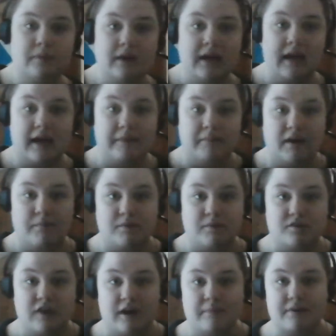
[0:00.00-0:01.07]
in my
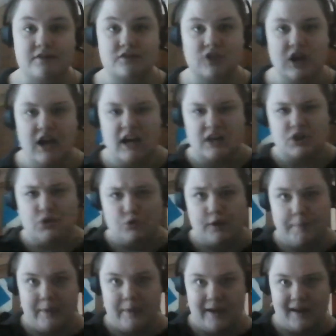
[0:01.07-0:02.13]
pajamas, in
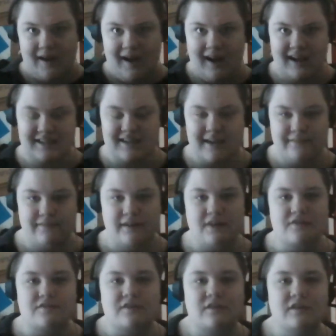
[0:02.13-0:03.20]
gripping high
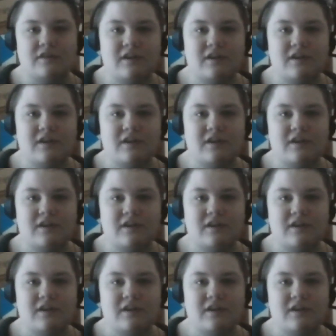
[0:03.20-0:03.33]
definition,